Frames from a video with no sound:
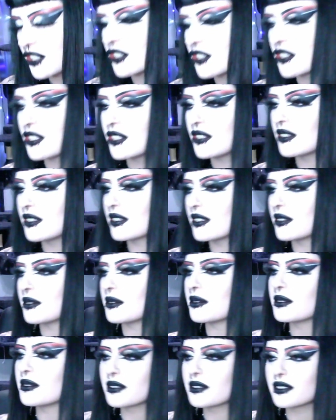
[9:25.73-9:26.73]
do you
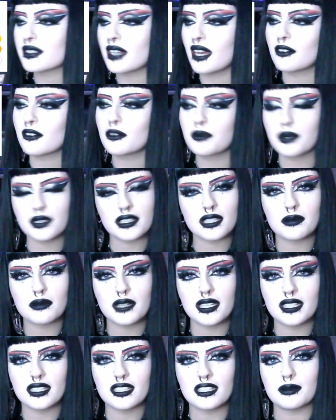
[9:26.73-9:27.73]
use? I will put them
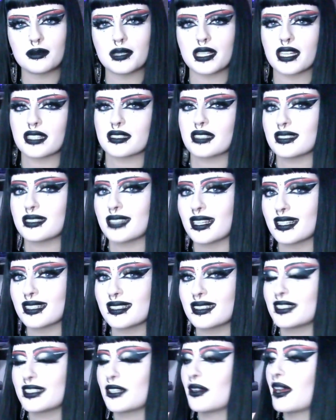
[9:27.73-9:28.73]
right here because they
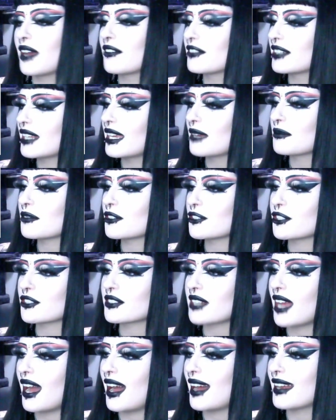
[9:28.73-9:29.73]
technically don't have a name, they're just on